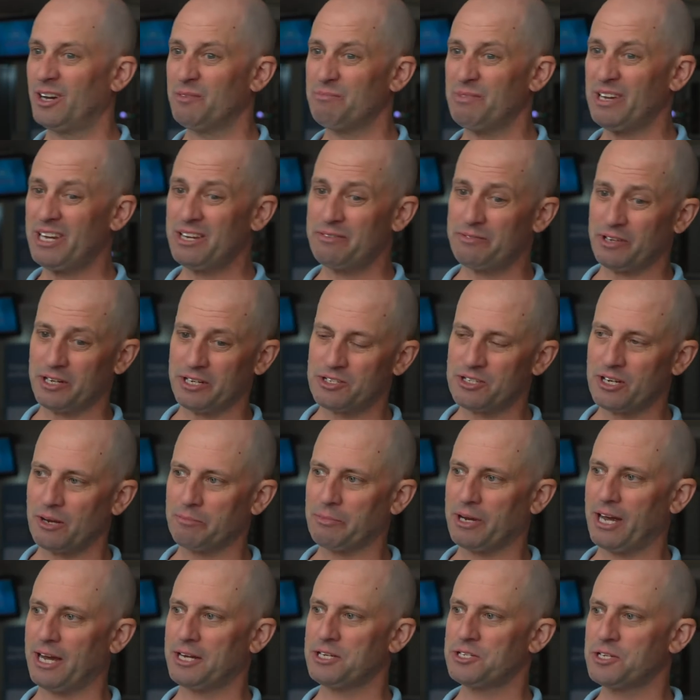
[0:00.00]
even in
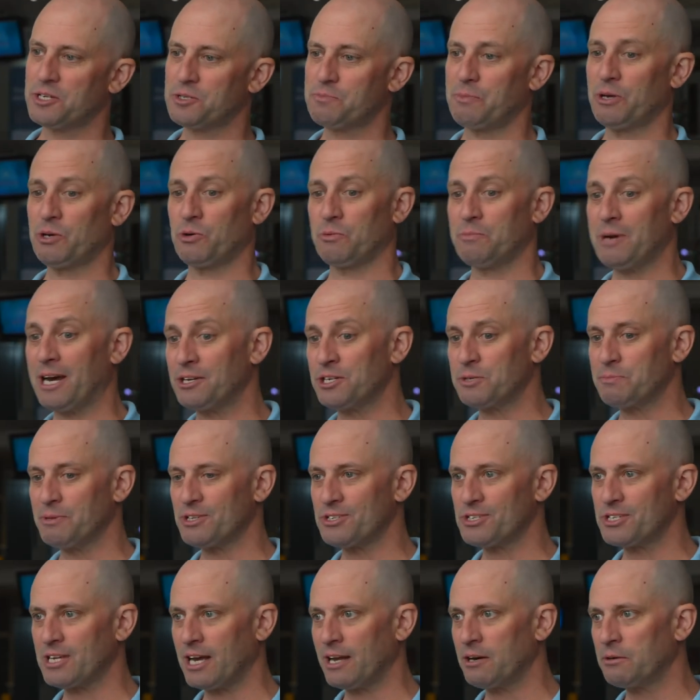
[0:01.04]
some cases middle
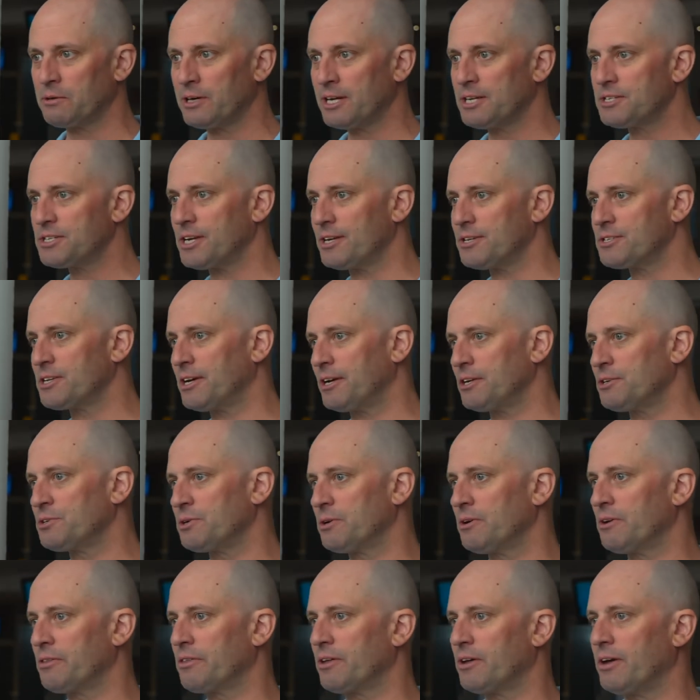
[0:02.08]
management salaries,
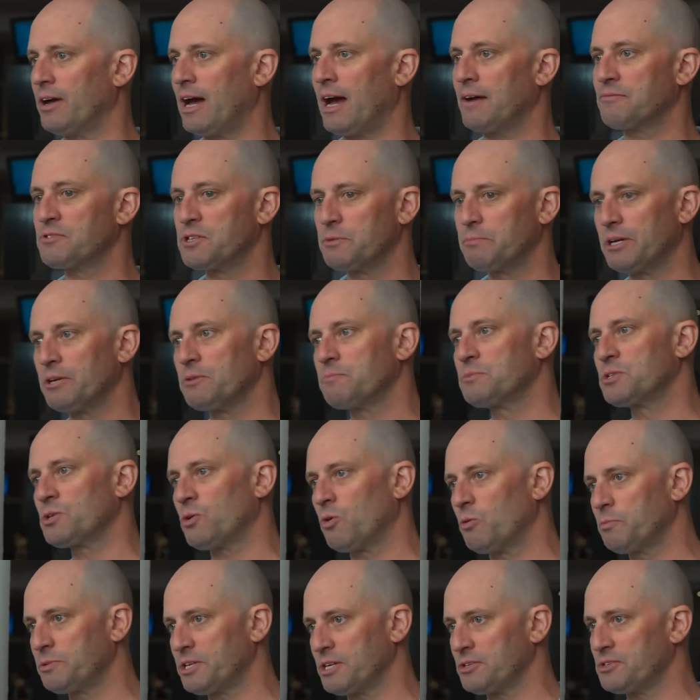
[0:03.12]
etc., that have to be
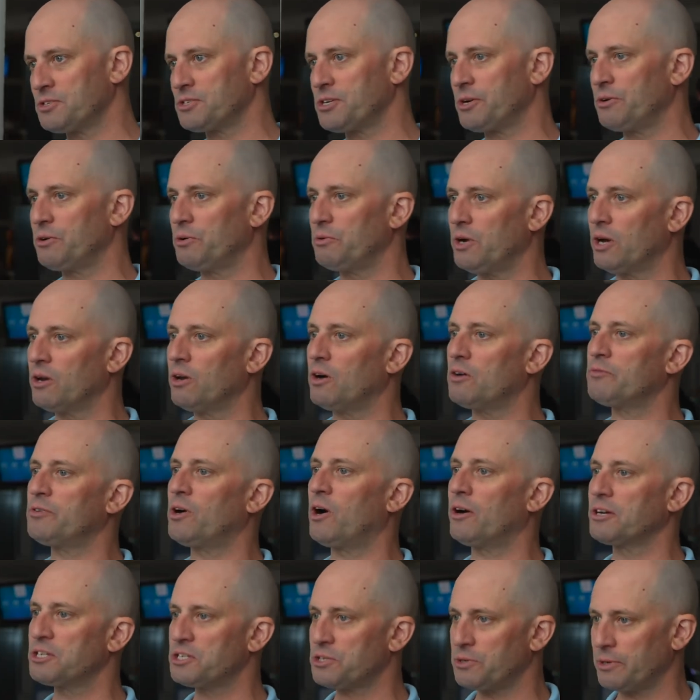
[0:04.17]
absorbed into a lot of
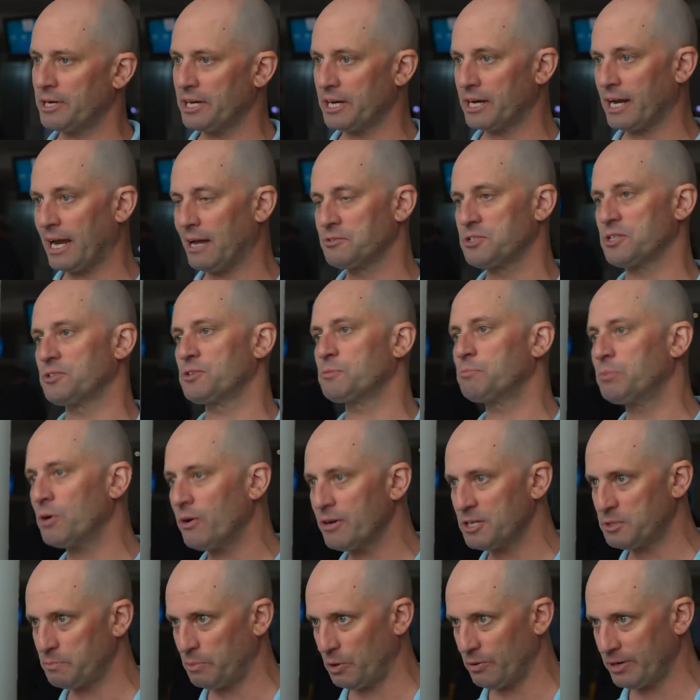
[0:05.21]
high street accountants'
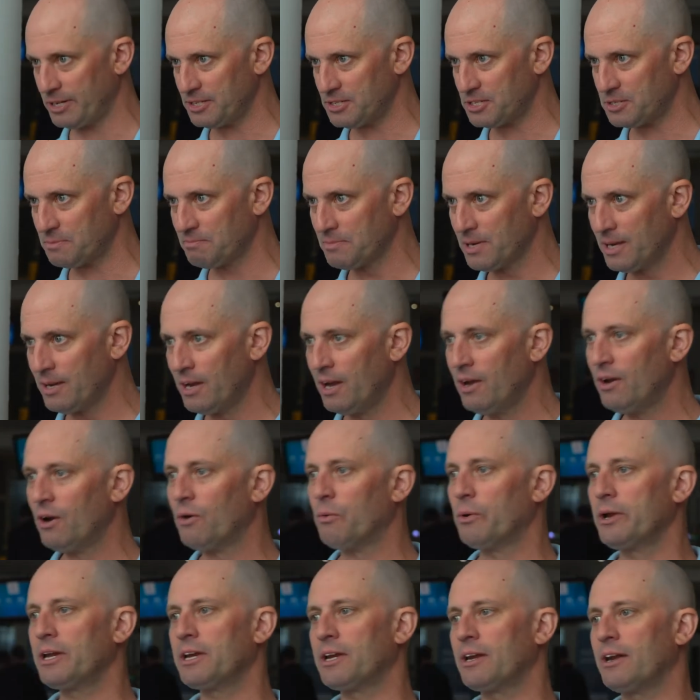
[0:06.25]
price points.
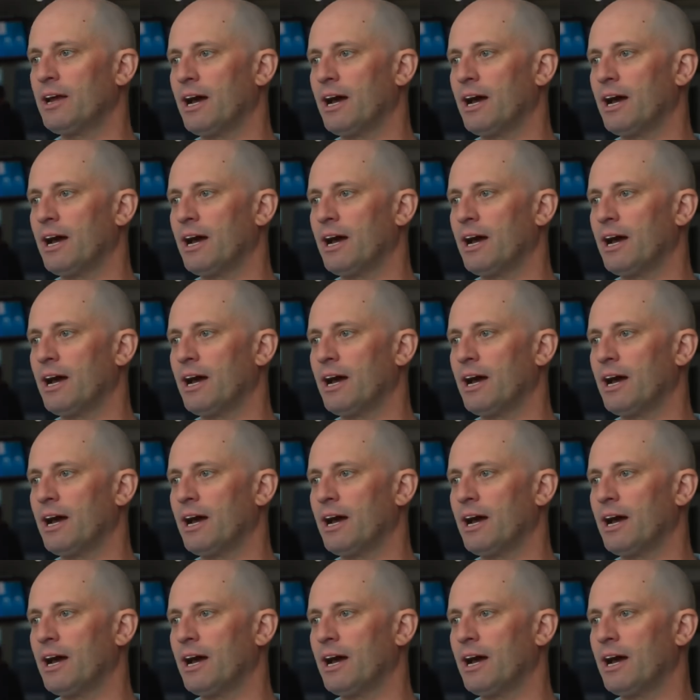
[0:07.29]
We can